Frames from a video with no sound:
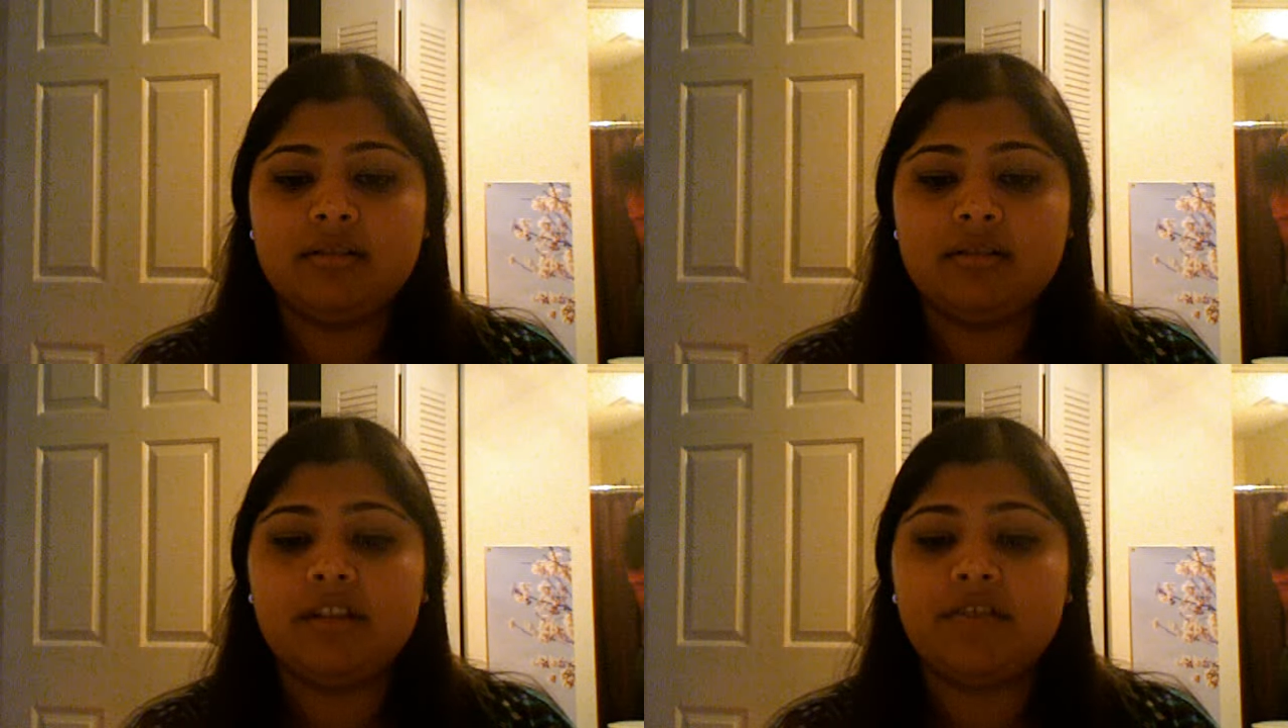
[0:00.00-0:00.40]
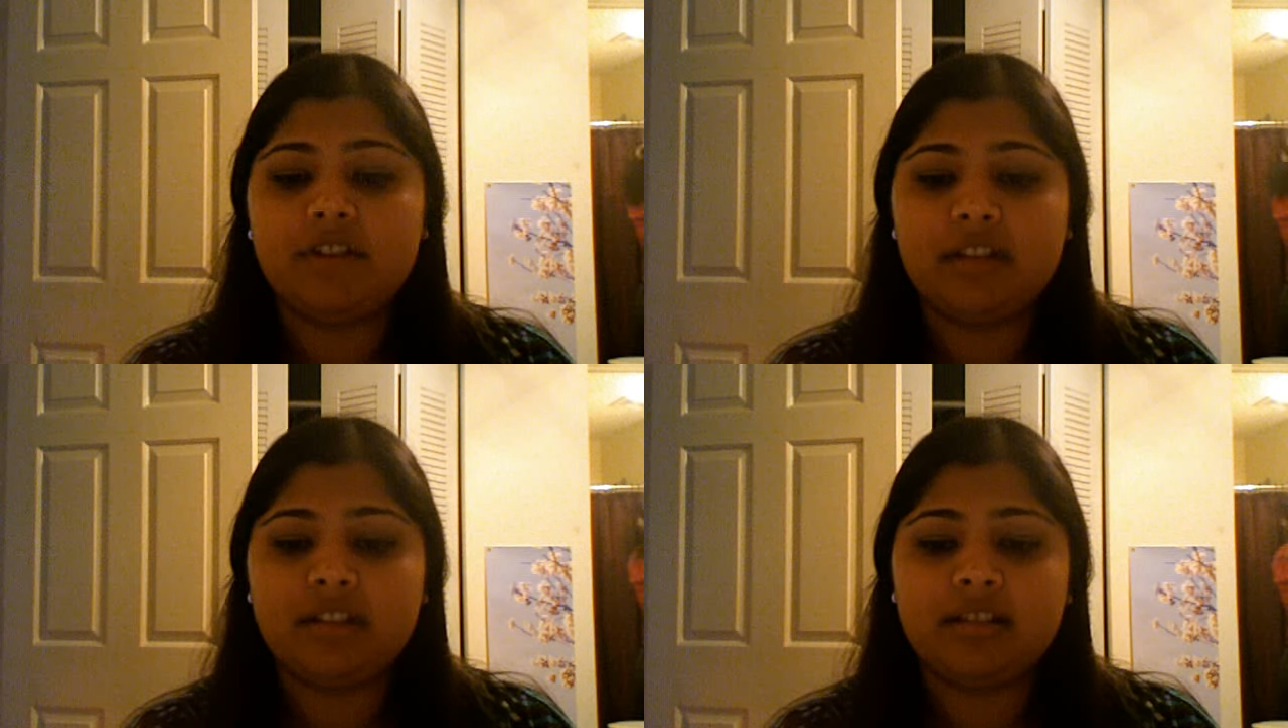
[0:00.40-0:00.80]

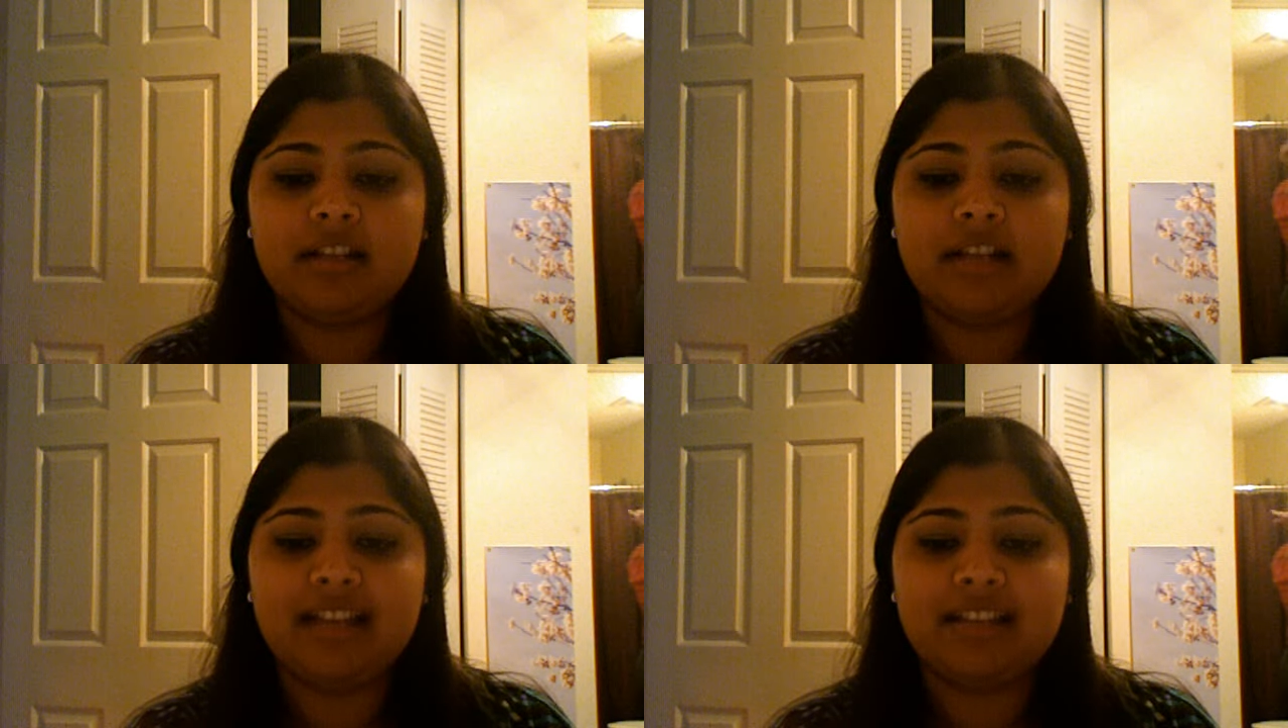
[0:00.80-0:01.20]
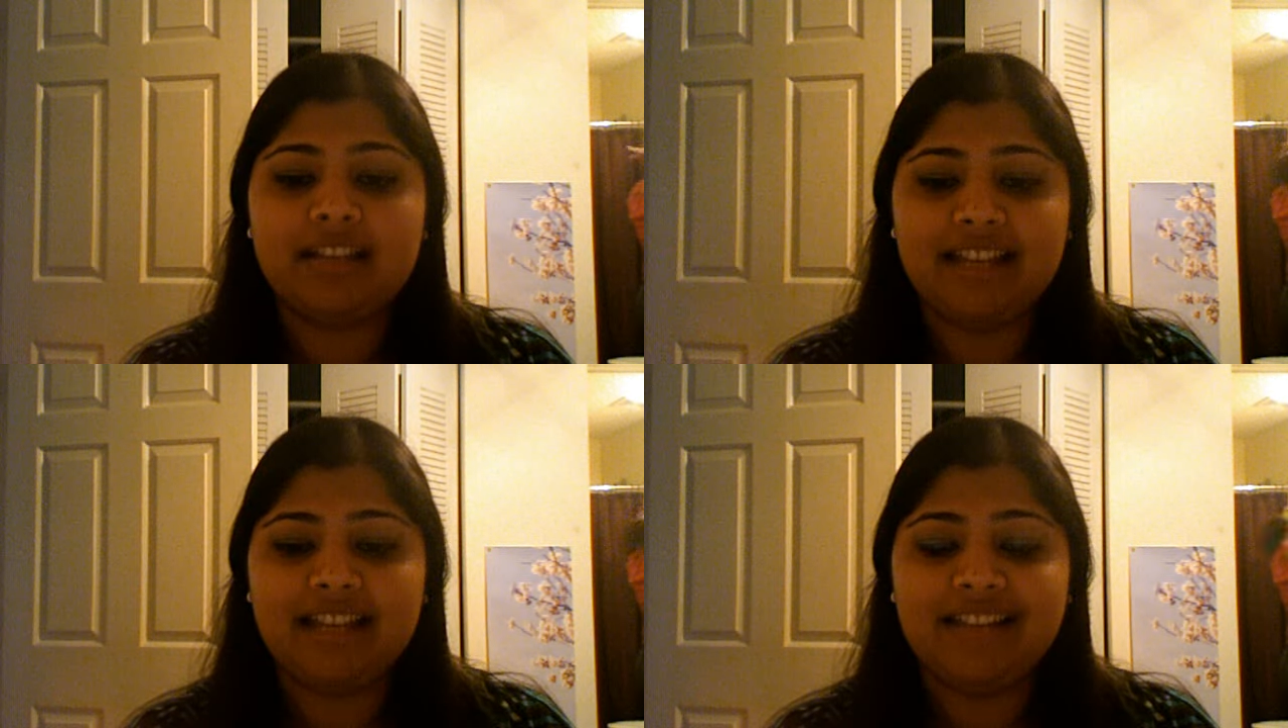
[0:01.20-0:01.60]
severe
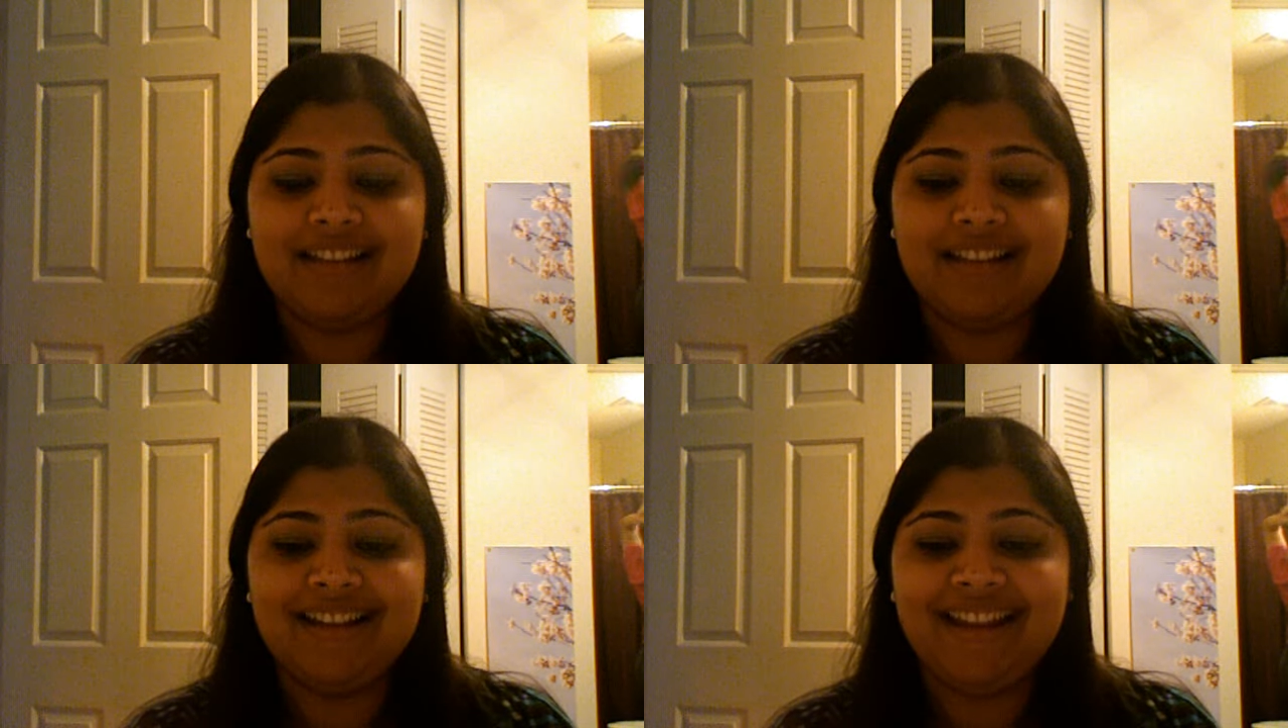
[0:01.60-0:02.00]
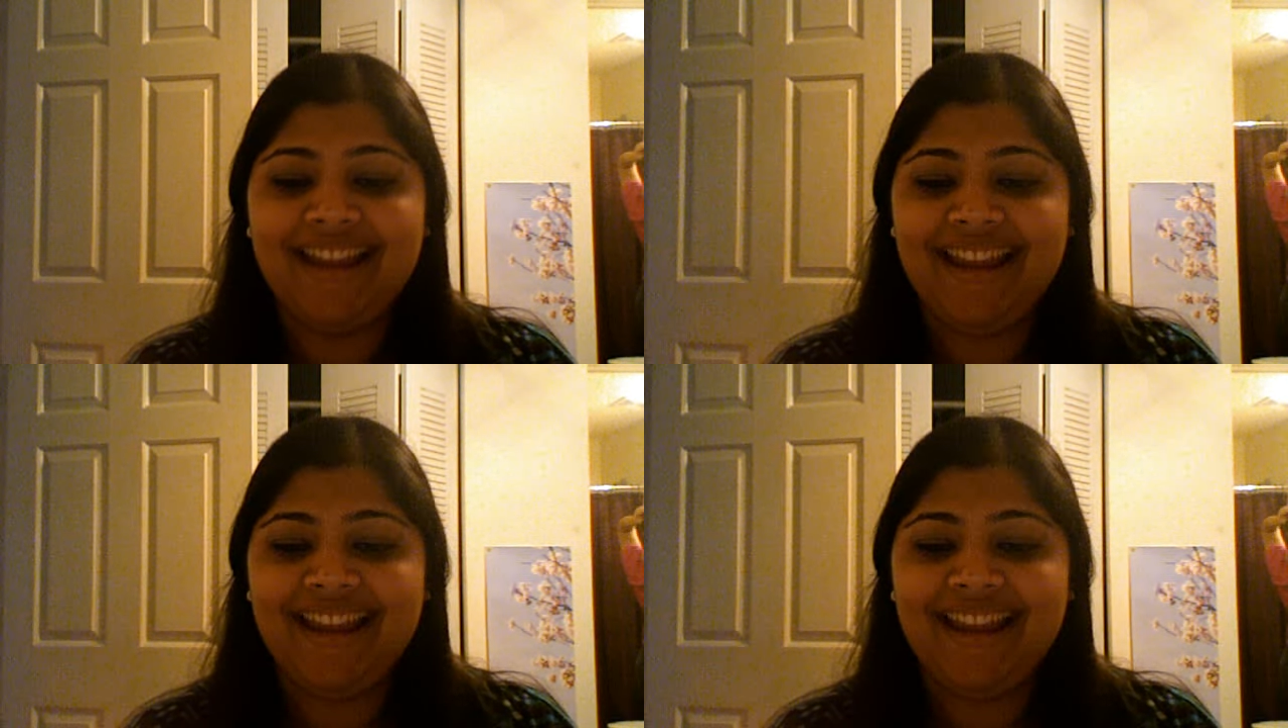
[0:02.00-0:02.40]
extent
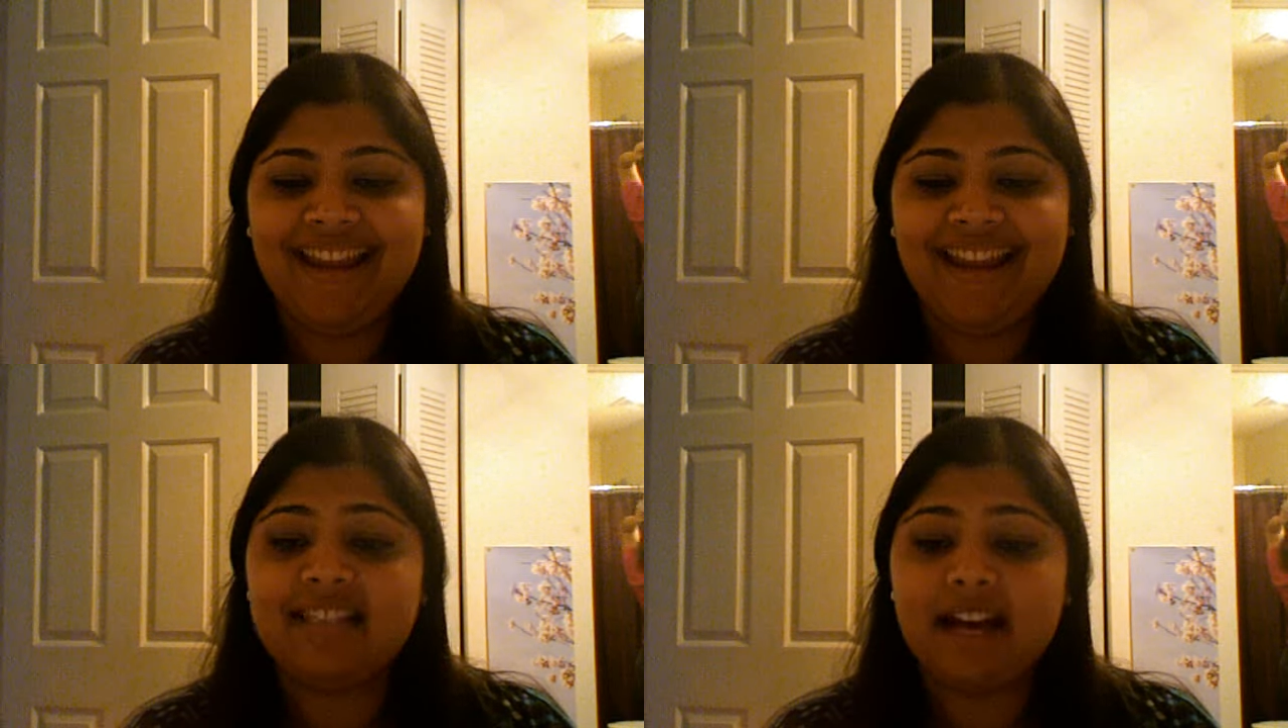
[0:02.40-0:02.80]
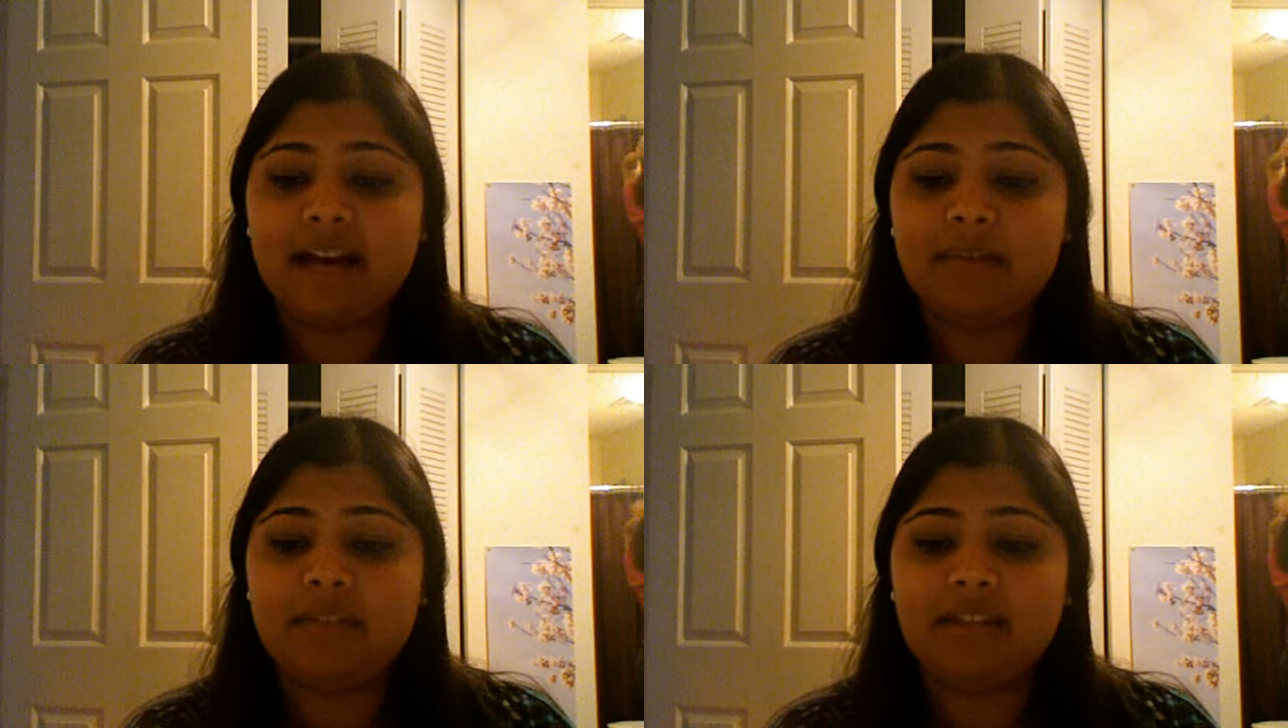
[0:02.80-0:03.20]
and stopped